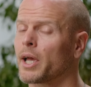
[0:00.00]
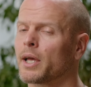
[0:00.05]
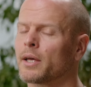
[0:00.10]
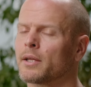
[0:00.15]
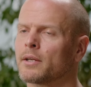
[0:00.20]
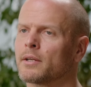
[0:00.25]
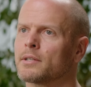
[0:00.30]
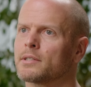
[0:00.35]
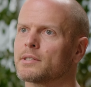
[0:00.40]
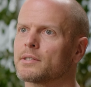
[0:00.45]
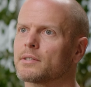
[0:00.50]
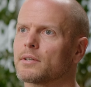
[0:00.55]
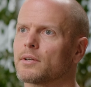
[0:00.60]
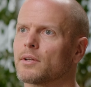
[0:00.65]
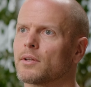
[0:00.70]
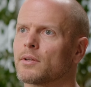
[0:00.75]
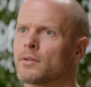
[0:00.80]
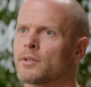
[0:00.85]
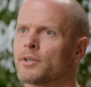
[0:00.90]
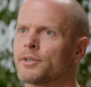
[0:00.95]
And
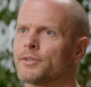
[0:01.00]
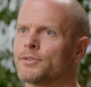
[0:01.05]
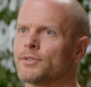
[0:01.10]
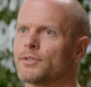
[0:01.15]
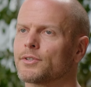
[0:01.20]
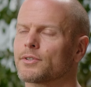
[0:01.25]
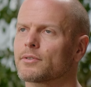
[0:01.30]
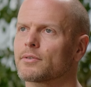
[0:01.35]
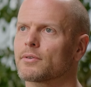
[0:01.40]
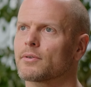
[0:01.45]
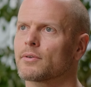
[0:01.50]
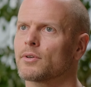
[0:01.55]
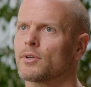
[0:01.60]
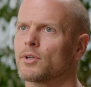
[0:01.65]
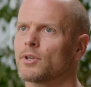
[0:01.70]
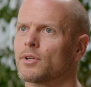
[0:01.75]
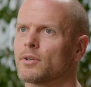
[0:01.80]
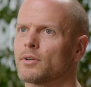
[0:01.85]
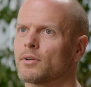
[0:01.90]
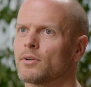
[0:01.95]
there's
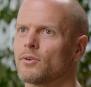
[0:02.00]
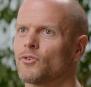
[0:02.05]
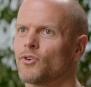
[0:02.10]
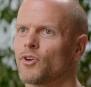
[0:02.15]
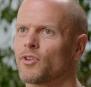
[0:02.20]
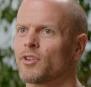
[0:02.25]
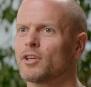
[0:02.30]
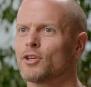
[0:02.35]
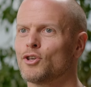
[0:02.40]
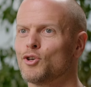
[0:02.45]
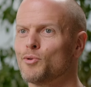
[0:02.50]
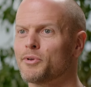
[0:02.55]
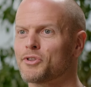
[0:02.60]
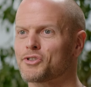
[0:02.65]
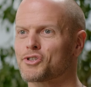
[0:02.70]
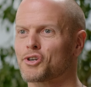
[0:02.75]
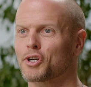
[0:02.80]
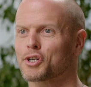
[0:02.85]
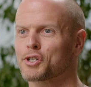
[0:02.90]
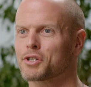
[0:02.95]
I think
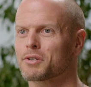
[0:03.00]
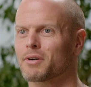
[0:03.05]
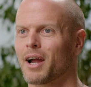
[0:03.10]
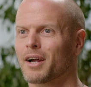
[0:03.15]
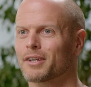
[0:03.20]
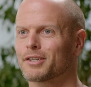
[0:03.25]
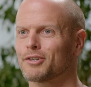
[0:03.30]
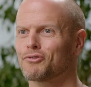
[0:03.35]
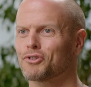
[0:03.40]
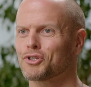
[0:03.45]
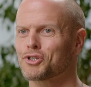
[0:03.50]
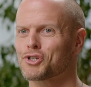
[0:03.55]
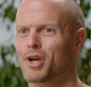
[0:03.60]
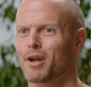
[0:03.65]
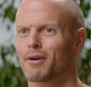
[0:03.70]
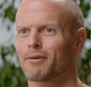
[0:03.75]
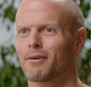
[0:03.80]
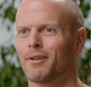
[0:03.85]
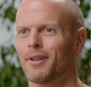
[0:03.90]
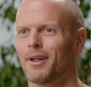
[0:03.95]
humans are extractive in
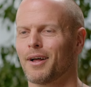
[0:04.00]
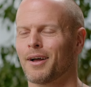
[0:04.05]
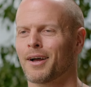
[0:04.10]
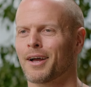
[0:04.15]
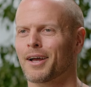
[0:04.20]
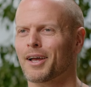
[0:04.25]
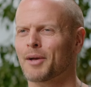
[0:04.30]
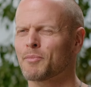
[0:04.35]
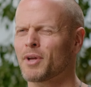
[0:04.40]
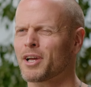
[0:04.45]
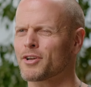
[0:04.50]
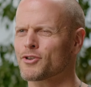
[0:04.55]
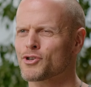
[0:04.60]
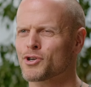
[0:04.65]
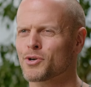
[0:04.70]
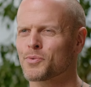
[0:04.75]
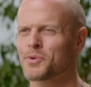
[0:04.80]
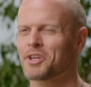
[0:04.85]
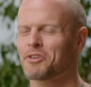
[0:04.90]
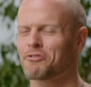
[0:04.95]
general. Uh, I'm not
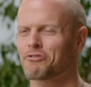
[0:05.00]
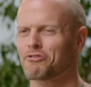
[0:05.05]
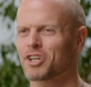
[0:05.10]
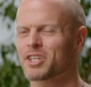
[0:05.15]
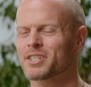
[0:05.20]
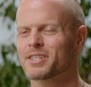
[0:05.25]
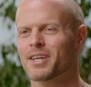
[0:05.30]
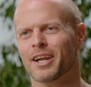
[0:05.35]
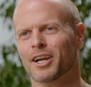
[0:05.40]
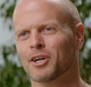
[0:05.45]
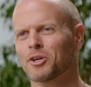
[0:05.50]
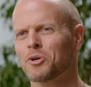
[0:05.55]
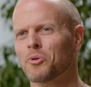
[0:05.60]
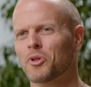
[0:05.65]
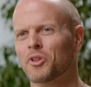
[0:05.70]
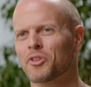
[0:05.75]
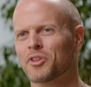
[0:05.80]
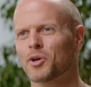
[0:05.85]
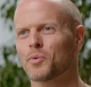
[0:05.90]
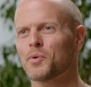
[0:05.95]
sure we can fix that. I
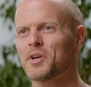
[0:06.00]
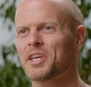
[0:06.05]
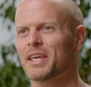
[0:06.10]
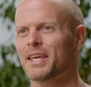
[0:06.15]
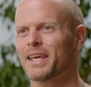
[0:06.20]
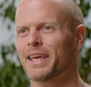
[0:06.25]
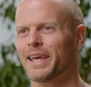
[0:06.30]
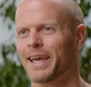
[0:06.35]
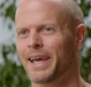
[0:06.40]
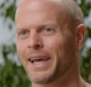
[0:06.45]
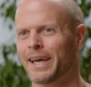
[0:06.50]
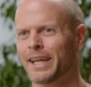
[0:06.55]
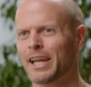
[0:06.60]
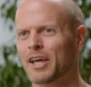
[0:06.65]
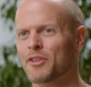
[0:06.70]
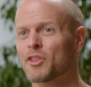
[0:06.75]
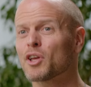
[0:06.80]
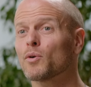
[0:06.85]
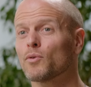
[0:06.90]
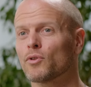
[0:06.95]
don't think we
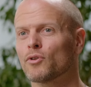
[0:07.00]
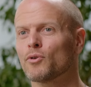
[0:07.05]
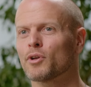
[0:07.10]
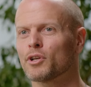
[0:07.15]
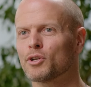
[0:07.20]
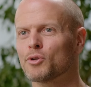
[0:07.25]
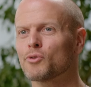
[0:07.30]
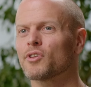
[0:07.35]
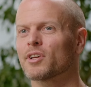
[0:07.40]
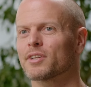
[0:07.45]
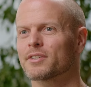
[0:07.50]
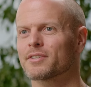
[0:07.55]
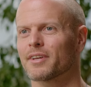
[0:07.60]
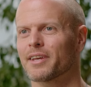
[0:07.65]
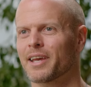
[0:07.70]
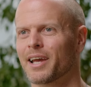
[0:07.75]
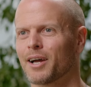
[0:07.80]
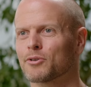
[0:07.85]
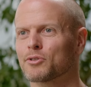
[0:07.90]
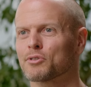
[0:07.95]
can. I think you can do things to
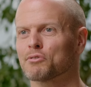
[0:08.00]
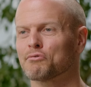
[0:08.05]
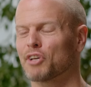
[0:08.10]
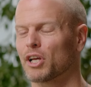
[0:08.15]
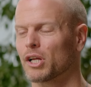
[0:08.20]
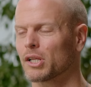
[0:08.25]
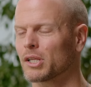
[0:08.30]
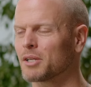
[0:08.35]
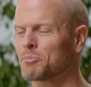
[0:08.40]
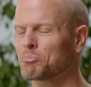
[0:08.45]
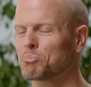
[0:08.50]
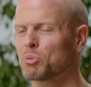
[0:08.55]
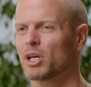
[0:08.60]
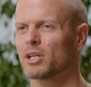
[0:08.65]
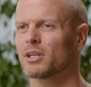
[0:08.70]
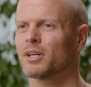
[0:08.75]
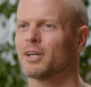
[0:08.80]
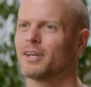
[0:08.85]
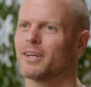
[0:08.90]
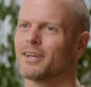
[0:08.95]
countervail it,
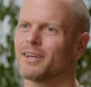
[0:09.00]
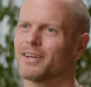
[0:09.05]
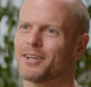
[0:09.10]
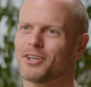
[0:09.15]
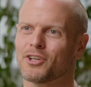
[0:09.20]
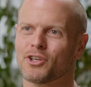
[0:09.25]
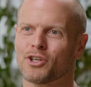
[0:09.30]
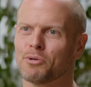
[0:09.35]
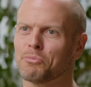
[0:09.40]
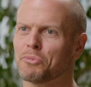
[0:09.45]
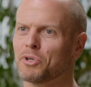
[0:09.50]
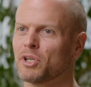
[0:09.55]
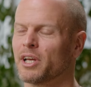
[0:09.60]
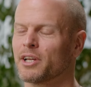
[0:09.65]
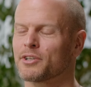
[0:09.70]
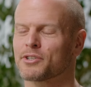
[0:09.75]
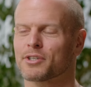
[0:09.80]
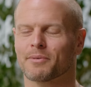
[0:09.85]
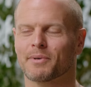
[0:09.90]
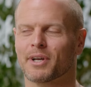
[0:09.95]
but mm. human
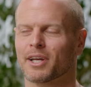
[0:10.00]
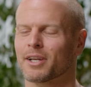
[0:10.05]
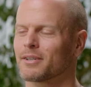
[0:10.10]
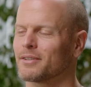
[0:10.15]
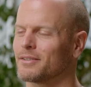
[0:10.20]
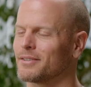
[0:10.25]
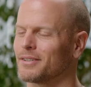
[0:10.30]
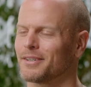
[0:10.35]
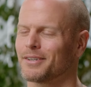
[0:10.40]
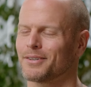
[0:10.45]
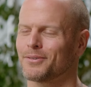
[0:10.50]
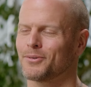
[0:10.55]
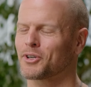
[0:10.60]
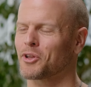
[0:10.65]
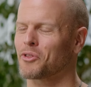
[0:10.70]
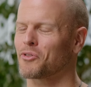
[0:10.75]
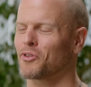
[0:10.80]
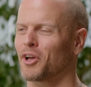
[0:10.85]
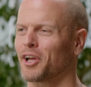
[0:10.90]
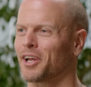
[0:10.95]
nature, man,
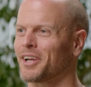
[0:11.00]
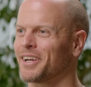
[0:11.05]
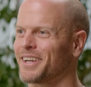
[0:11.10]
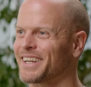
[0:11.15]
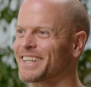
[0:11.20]
what a thing.